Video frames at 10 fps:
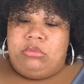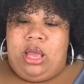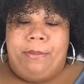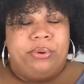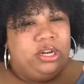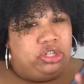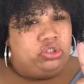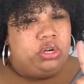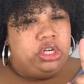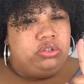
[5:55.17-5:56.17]
I'm pretty
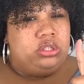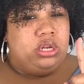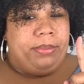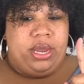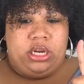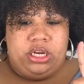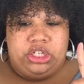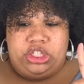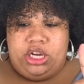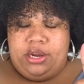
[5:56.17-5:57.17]
sure he's using a binder
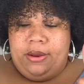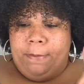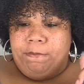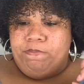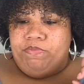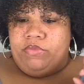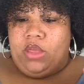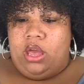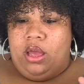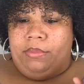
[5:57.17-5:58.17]
this year.
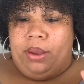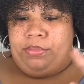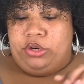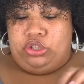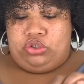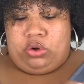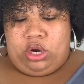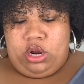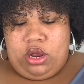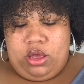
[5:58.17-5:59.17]
I'm pretty
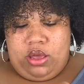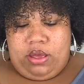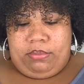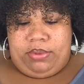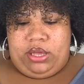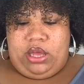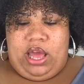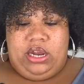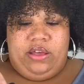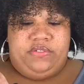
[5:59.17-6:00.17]
sure, but I
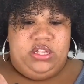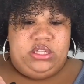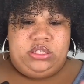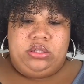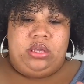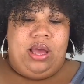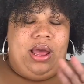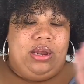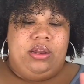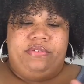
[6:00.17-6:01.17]
love this.
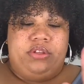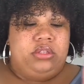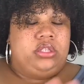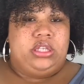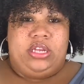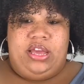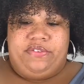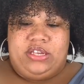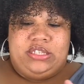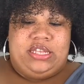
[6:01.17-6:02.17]
I love it to death
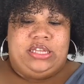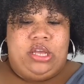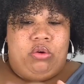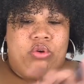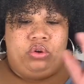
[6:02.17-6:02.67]
because it's like their own